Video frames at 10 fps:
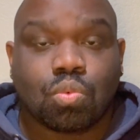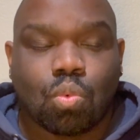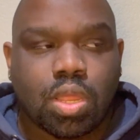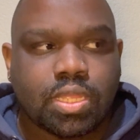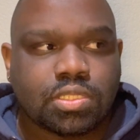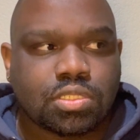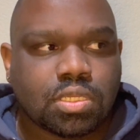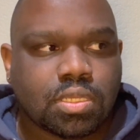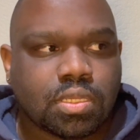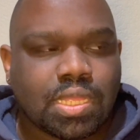wanting
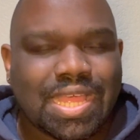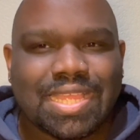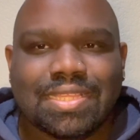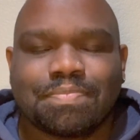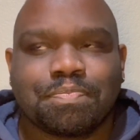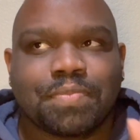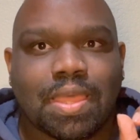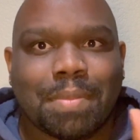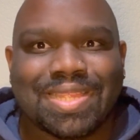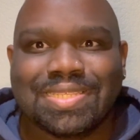to,
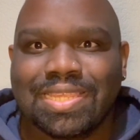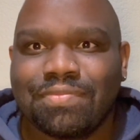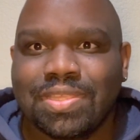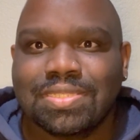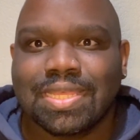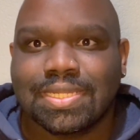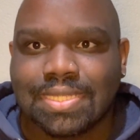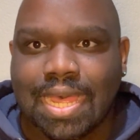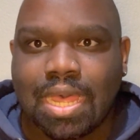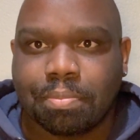now my TV said
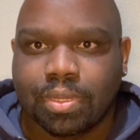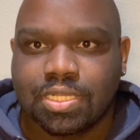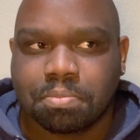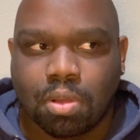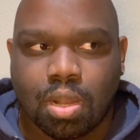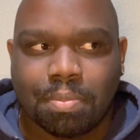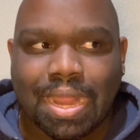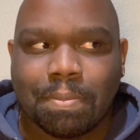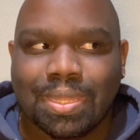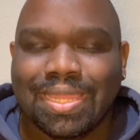topless bar, but
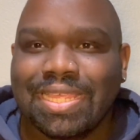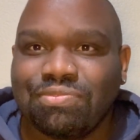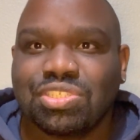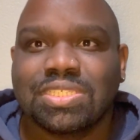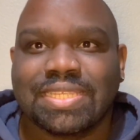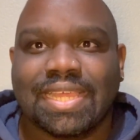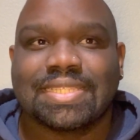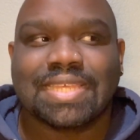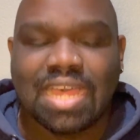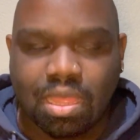I believe she's
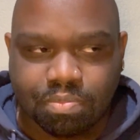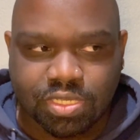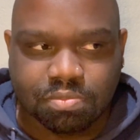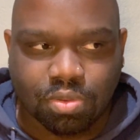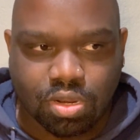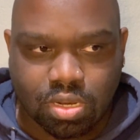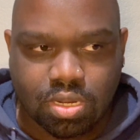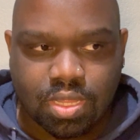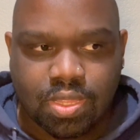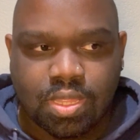saying topless bar.
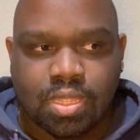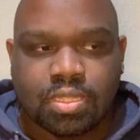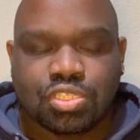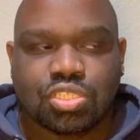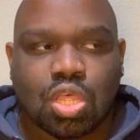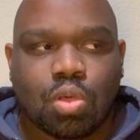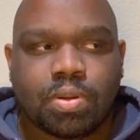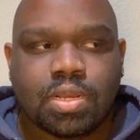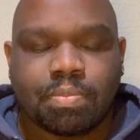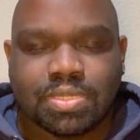She's
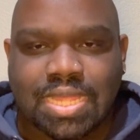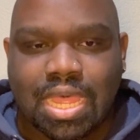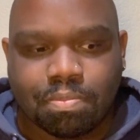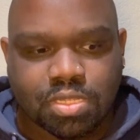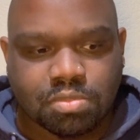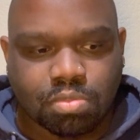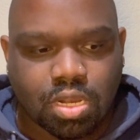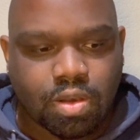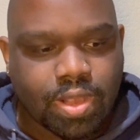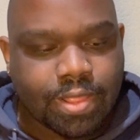opening up a topless
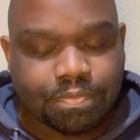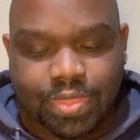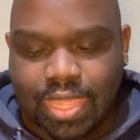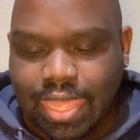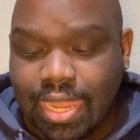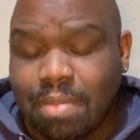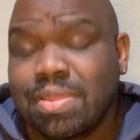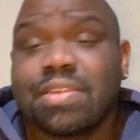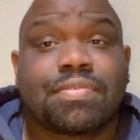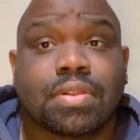bar, right? And I'm
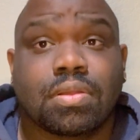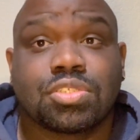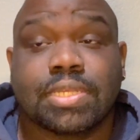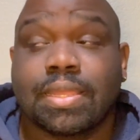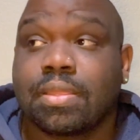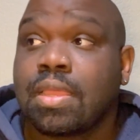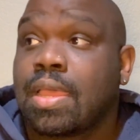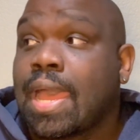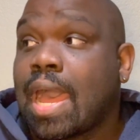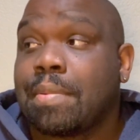here for Gocha.
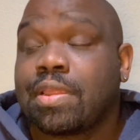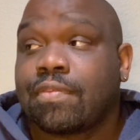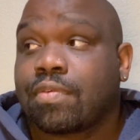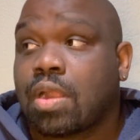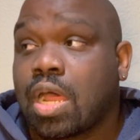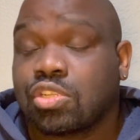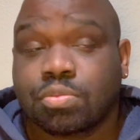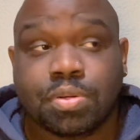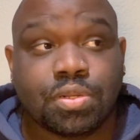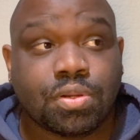I'm here for
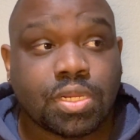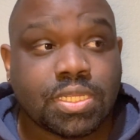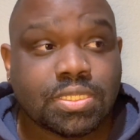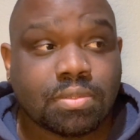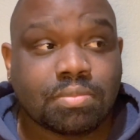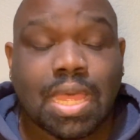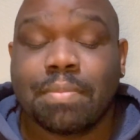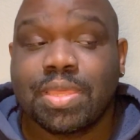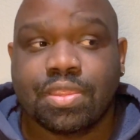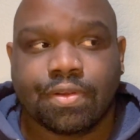entrepreneurism.
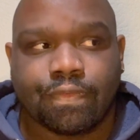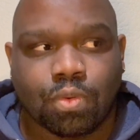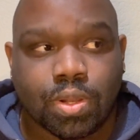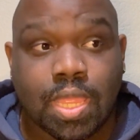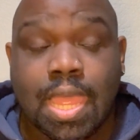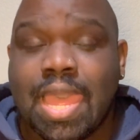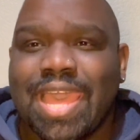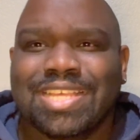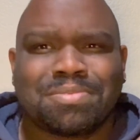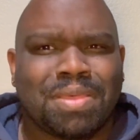I'm here for it,
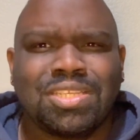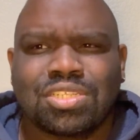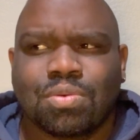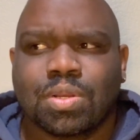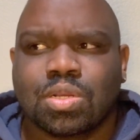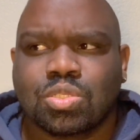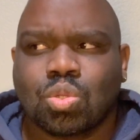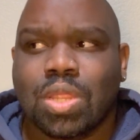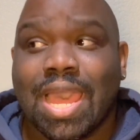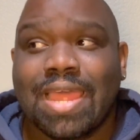especially with her
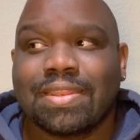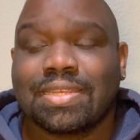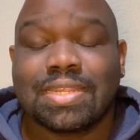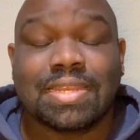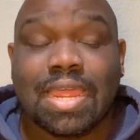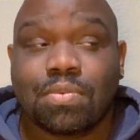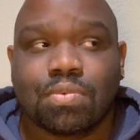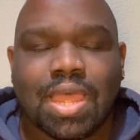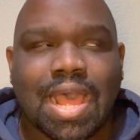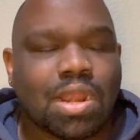story. I did not,
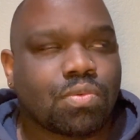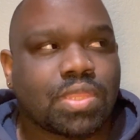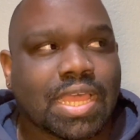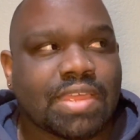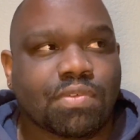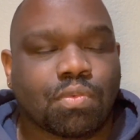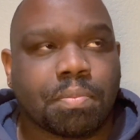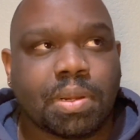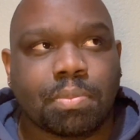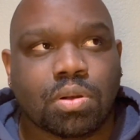I don't think I ever
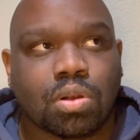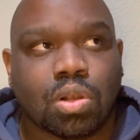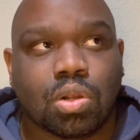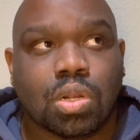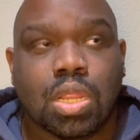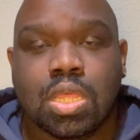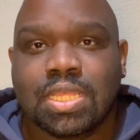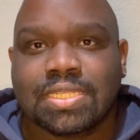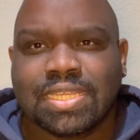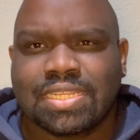remember her
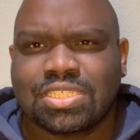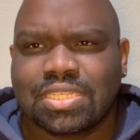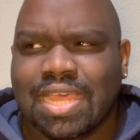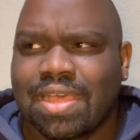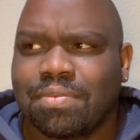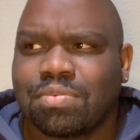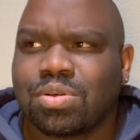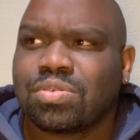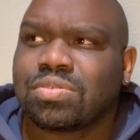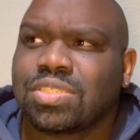saying that she,
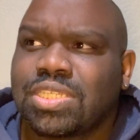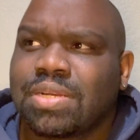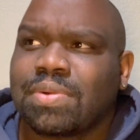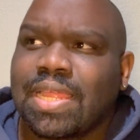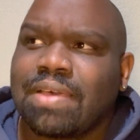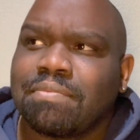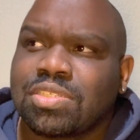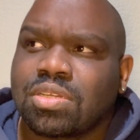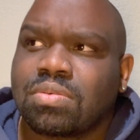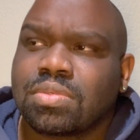well, she didn't really have
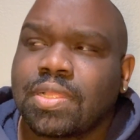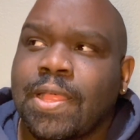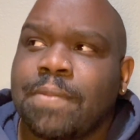much on,